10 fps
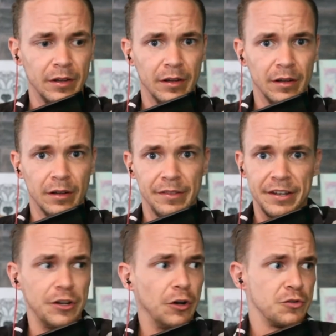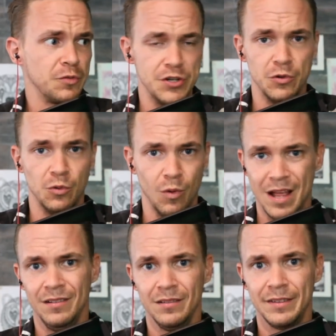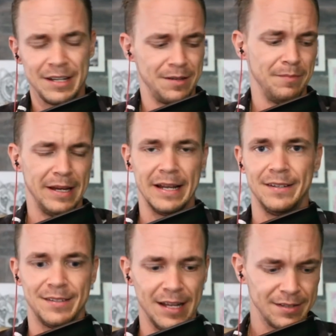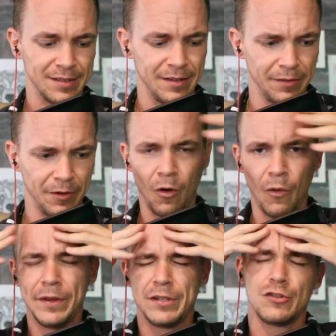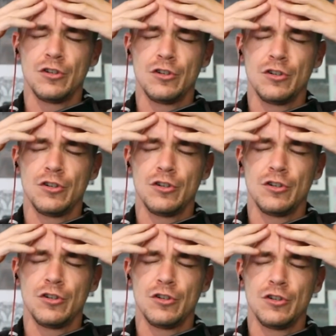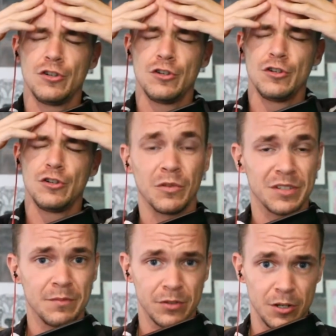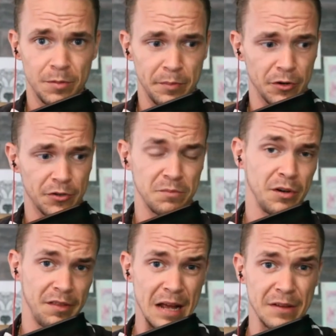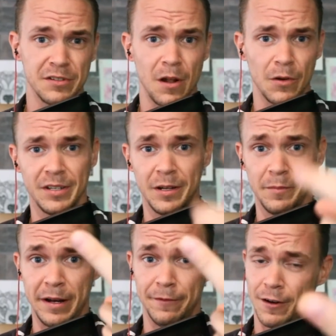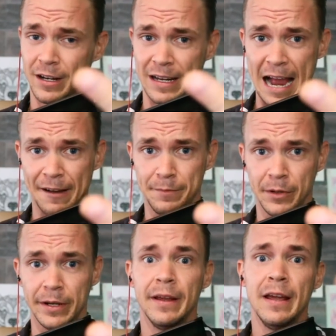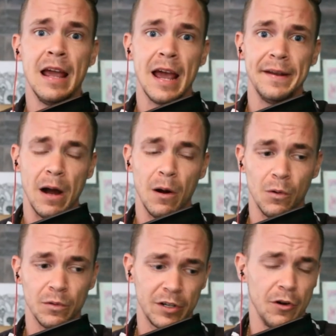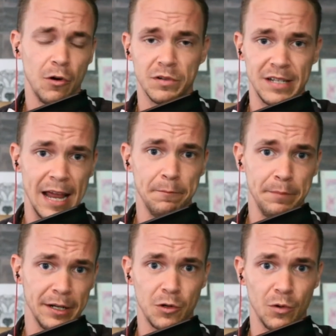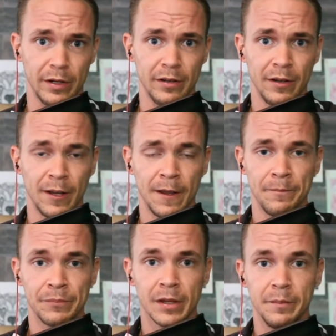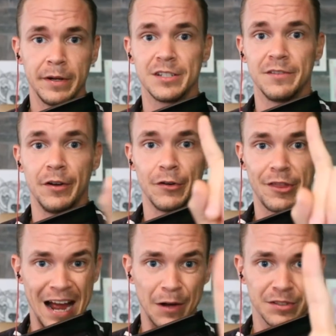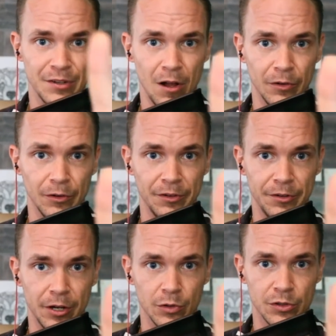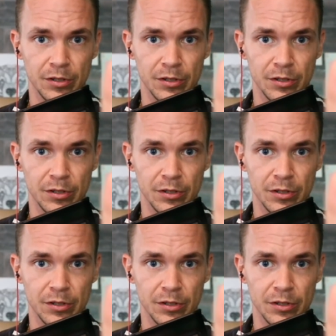that Doge would do well. That didn't make any sense. The only stupid people are investing in Doge. Yeah, well, some stupid person put $1,000 in and made a fucking $500,000 and now could own 10 Bitcoin because of their $1,000 in Doge.